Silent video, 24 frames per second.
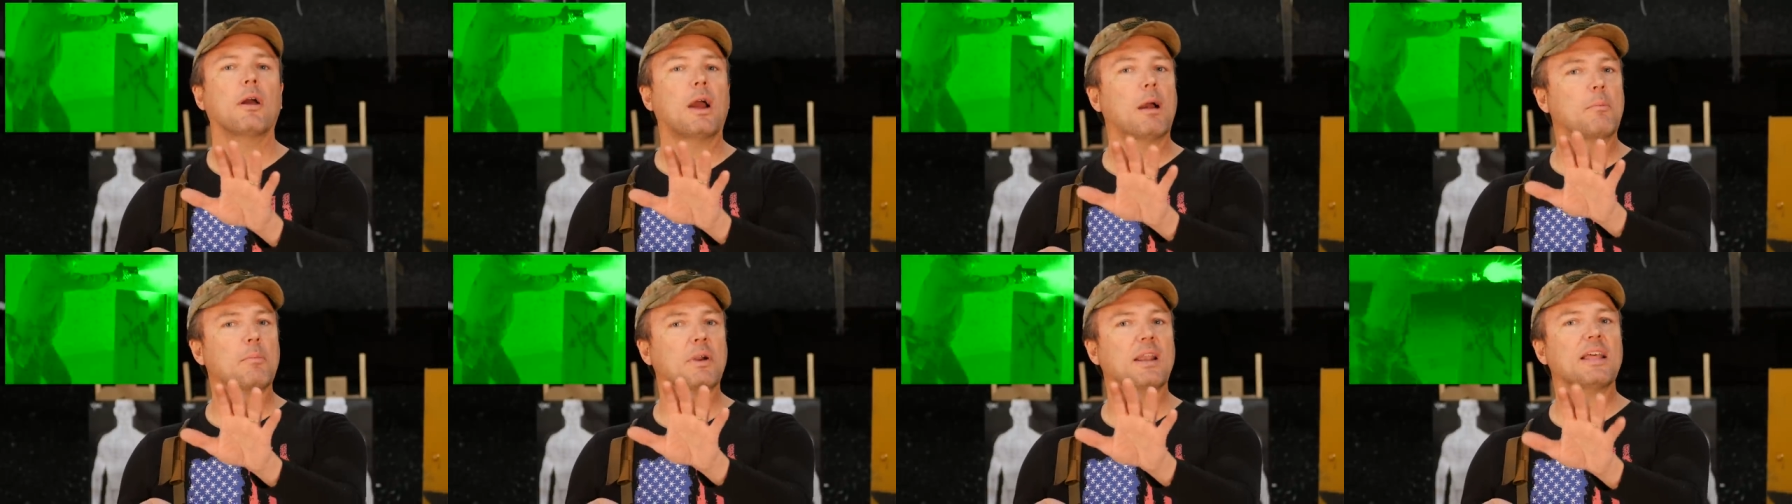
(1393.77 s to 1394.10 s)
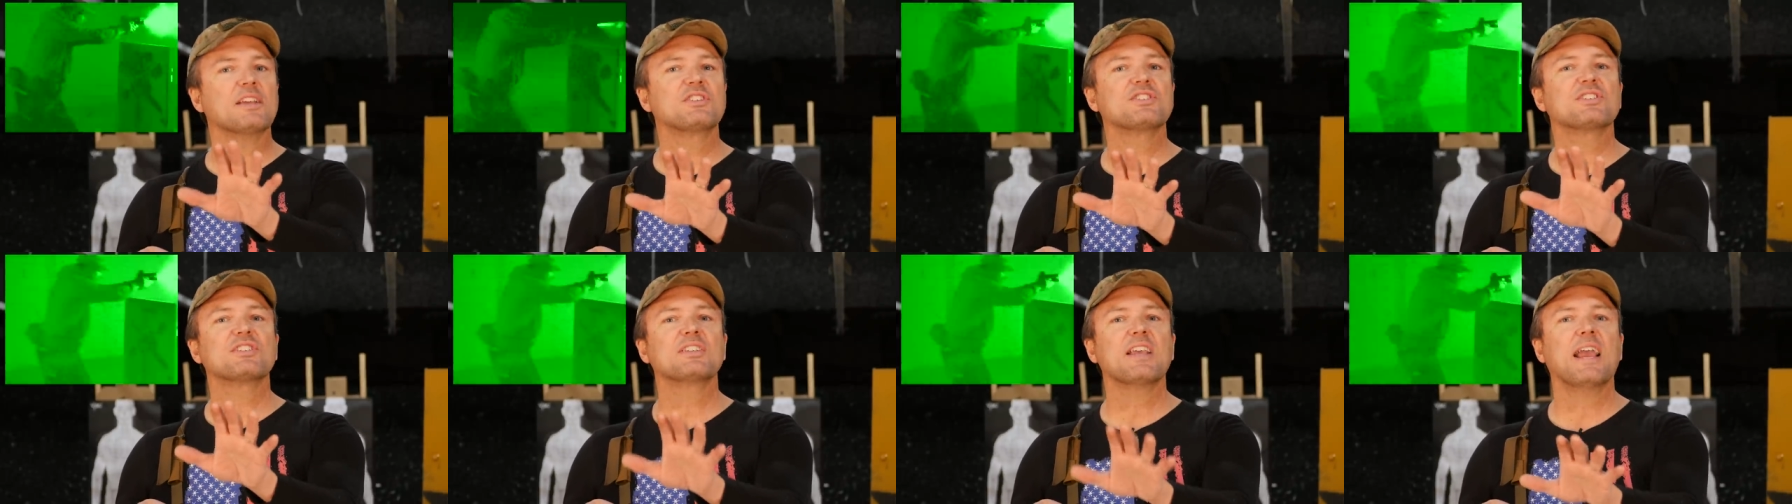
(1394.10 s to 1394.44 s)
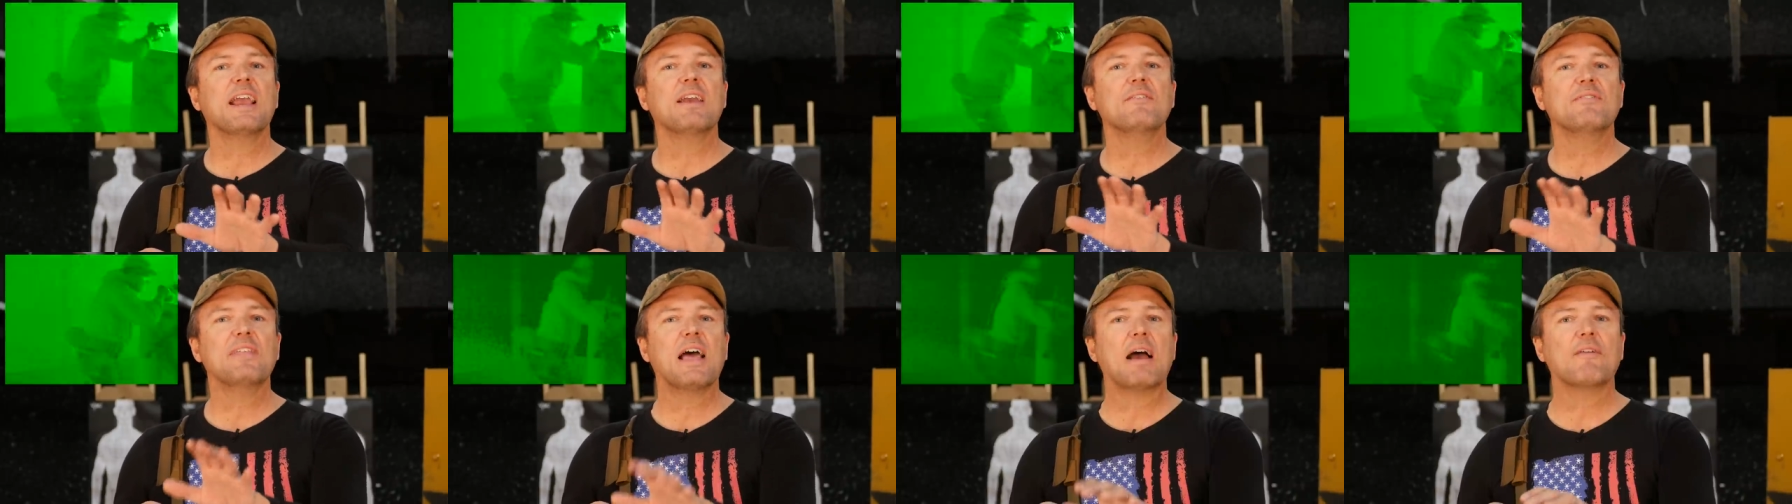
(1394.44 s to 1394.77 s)
I'm gonna
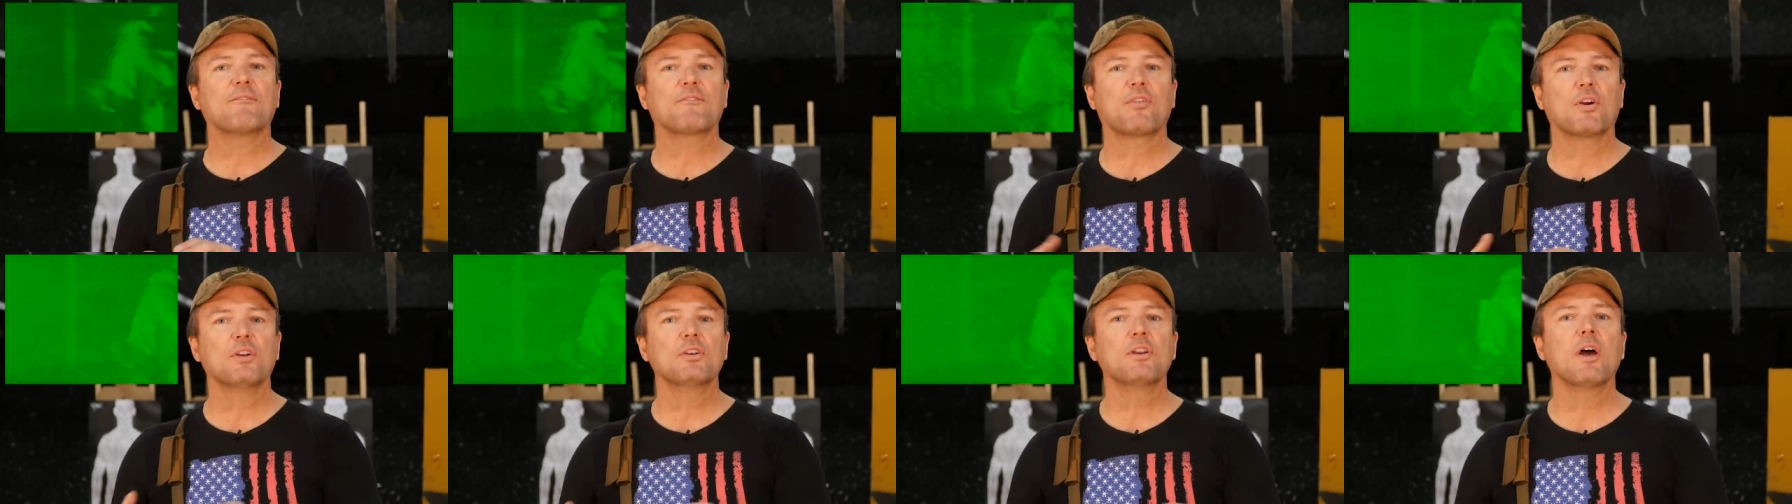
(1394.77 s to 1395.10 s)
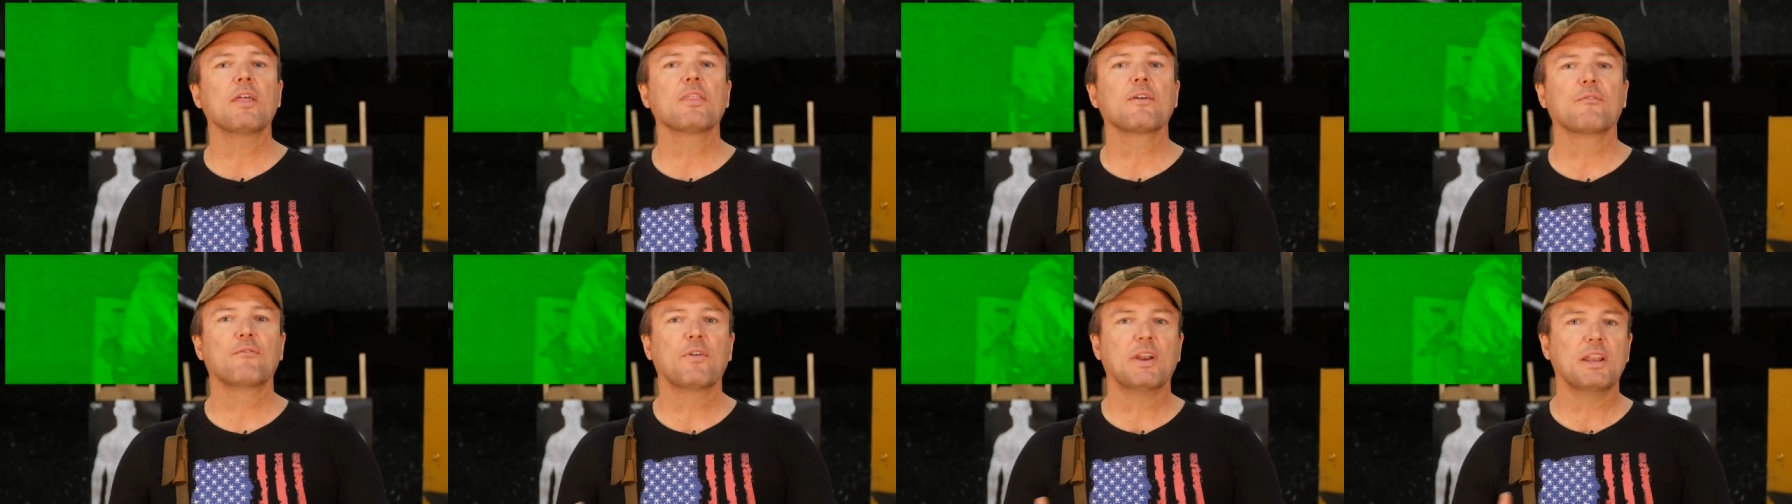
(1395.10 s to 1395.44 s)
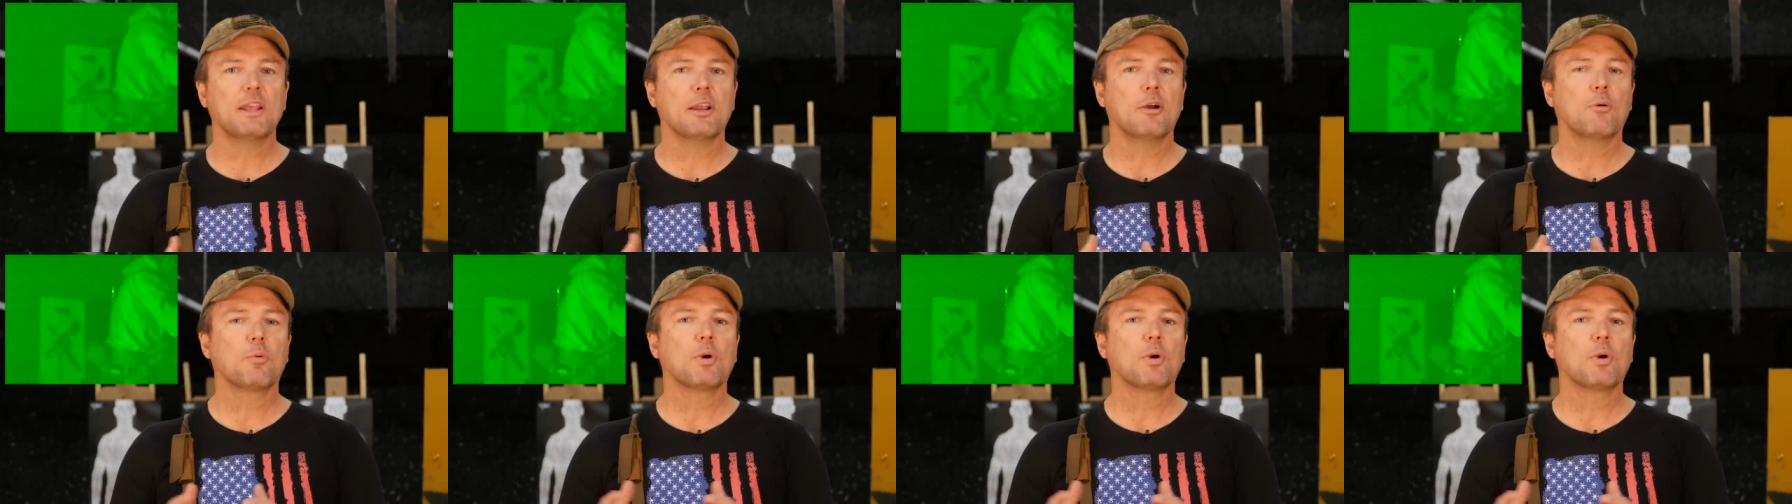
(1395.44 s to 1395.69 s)
save that for another video.